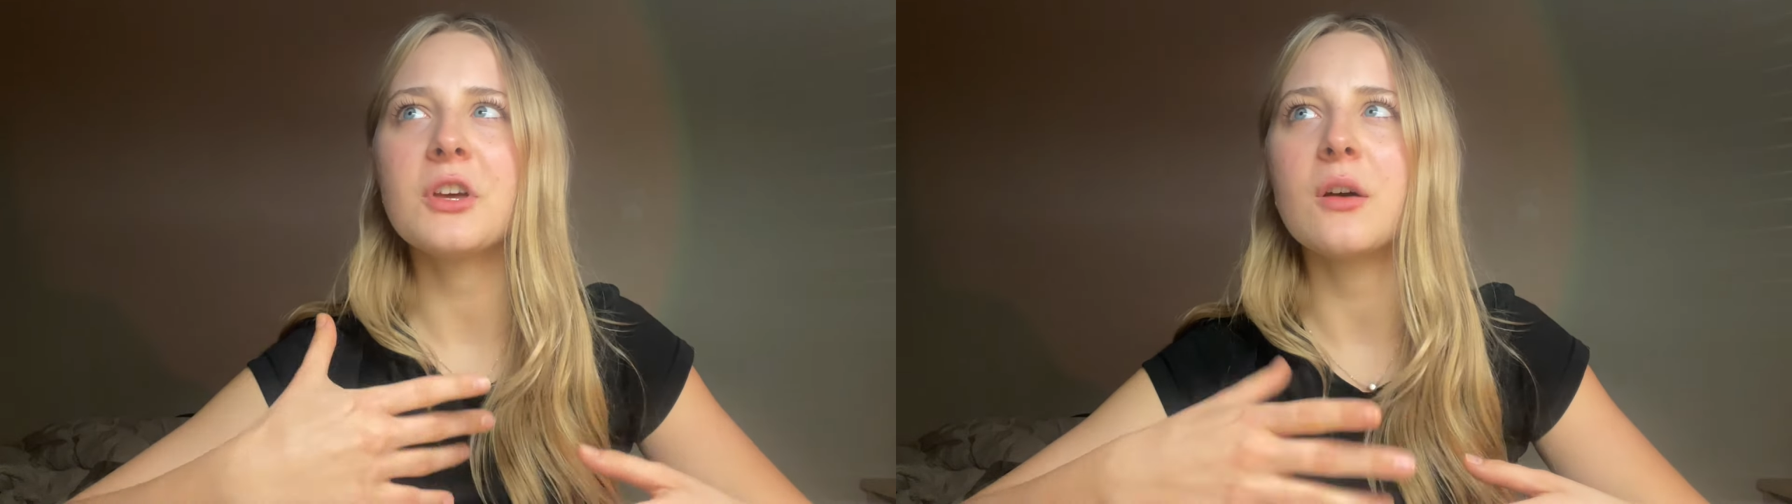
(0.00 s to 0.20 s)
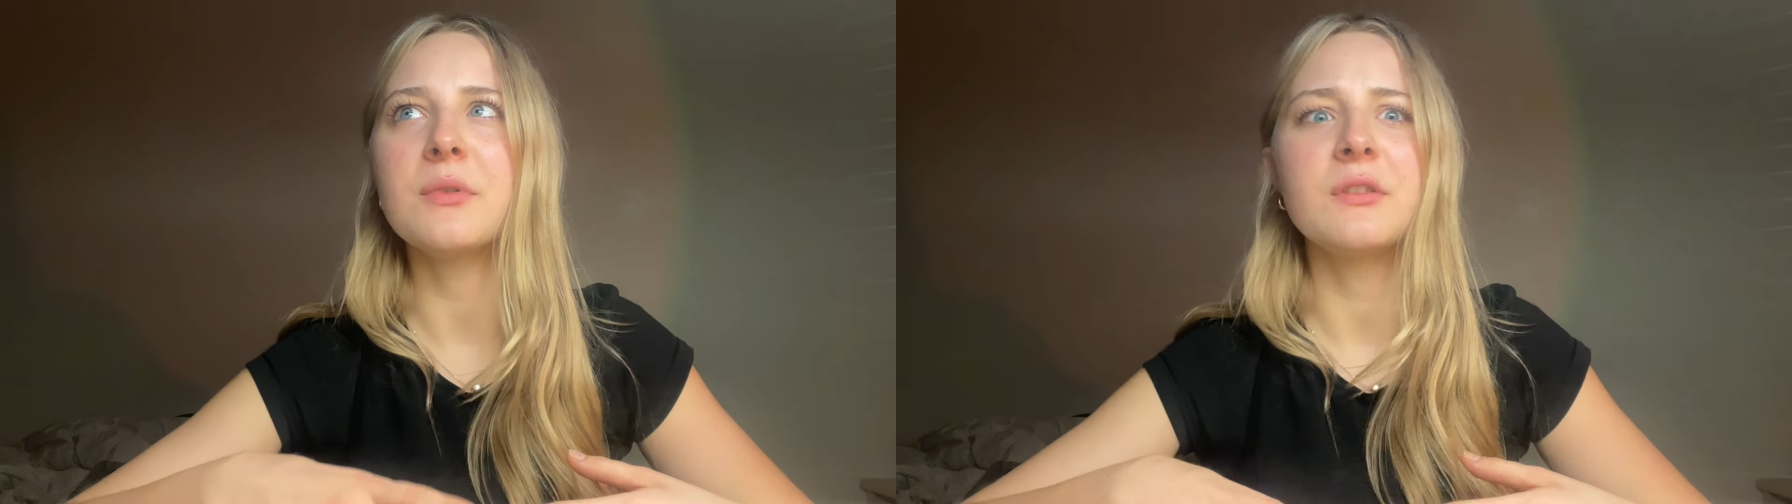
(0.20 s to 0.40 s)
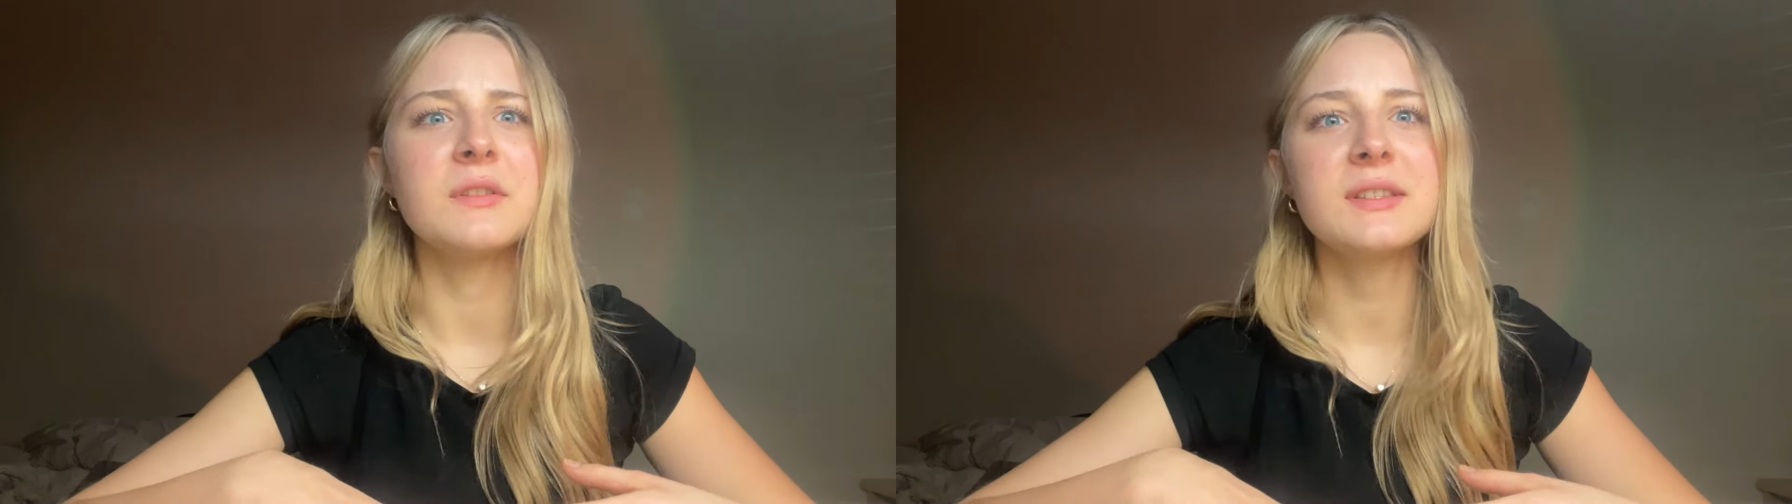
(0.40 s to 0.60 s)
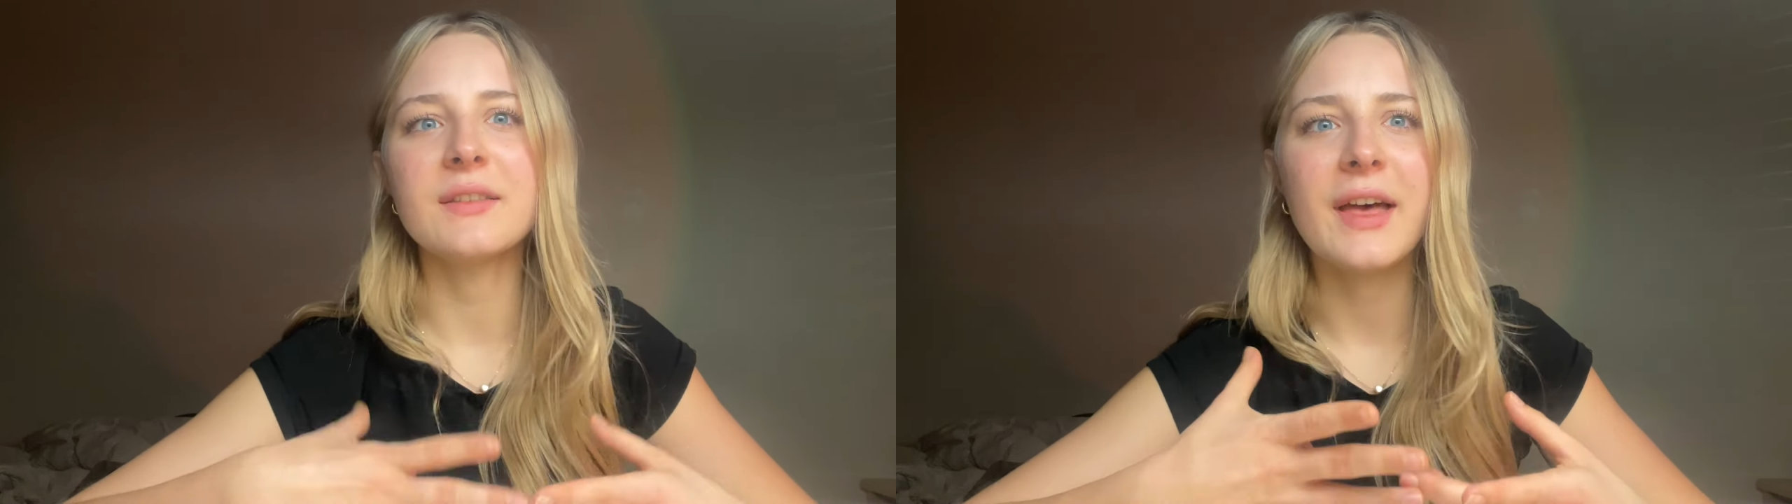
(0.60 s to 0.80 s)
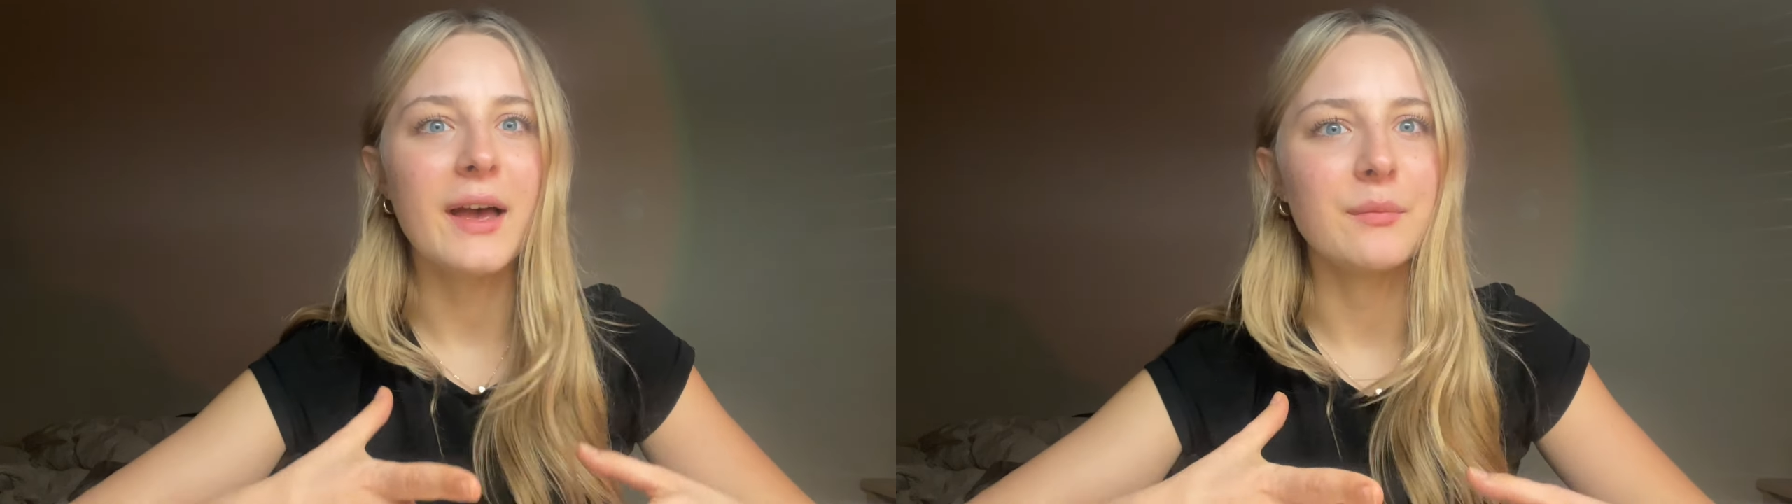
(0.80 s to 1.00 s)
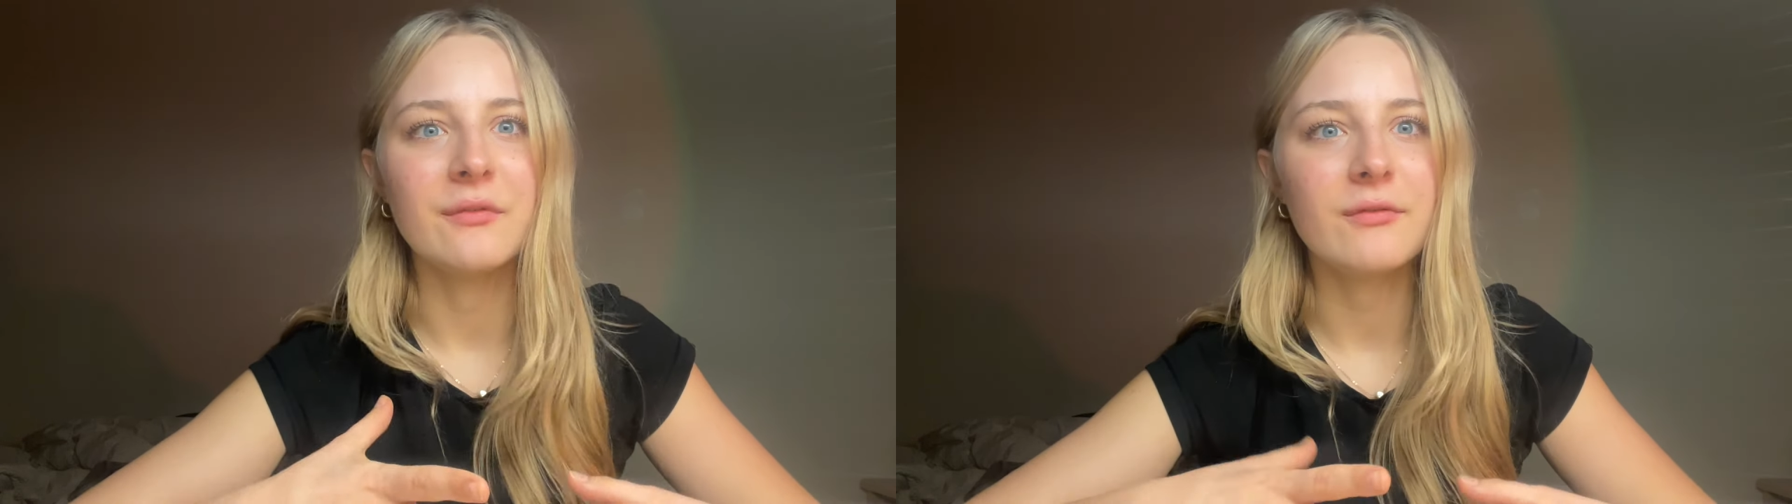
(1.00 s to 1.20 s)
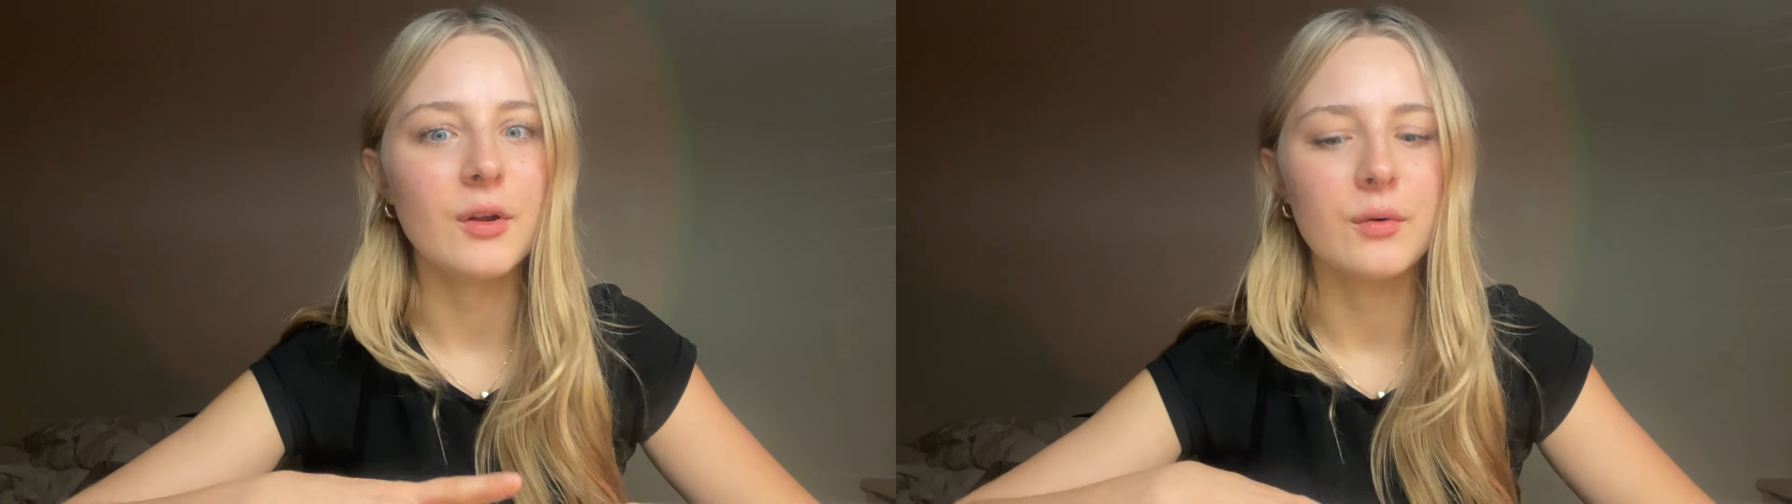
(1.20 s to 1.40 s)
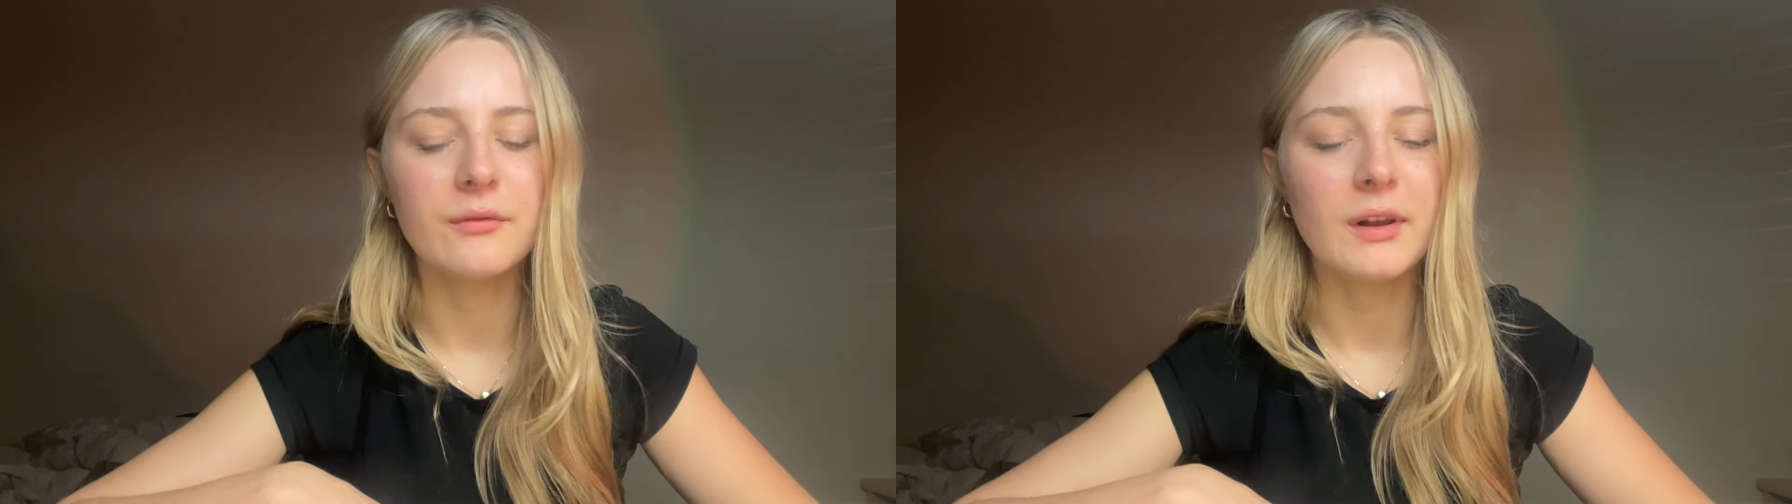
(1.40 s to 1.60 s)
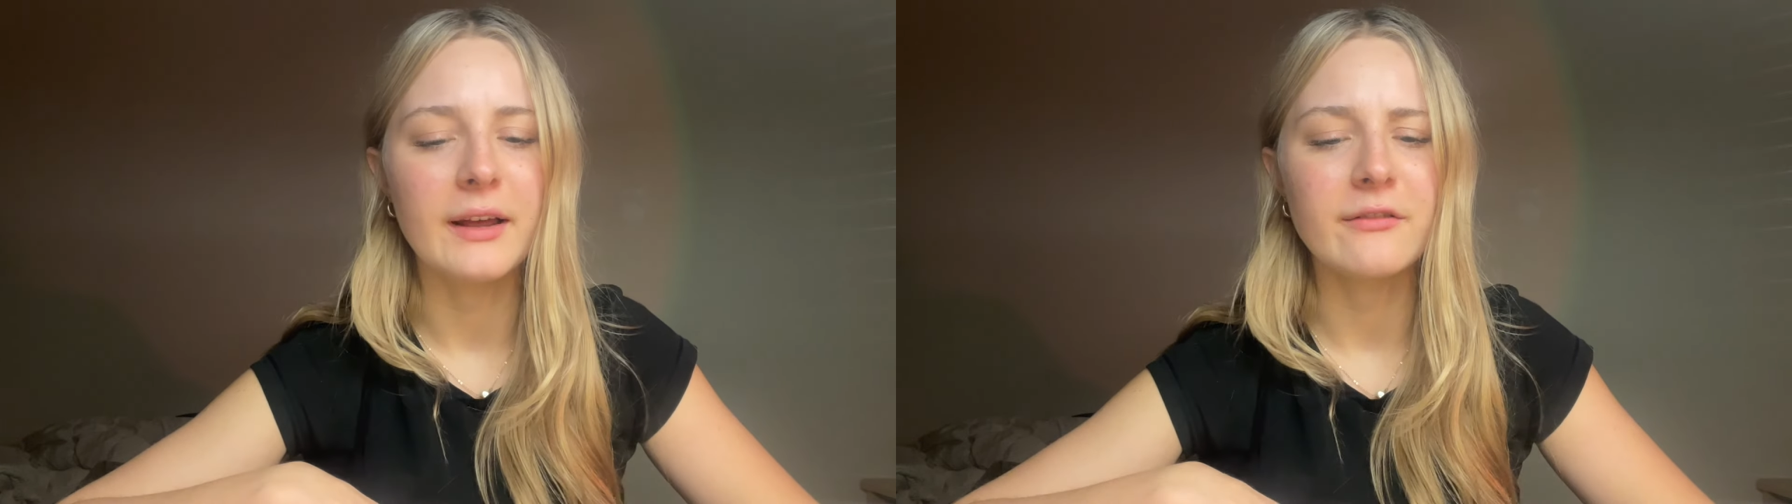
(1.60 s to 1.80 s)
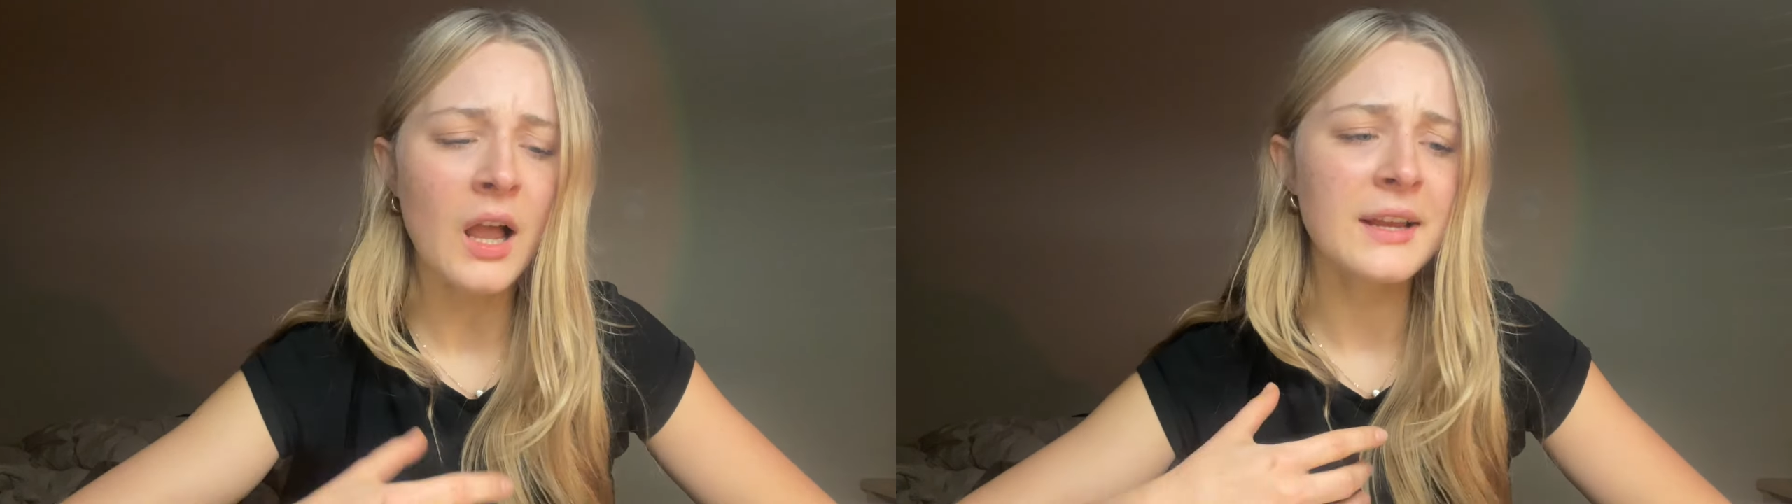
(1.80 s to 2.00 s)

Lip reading: turbulence in the ebb and flow of life.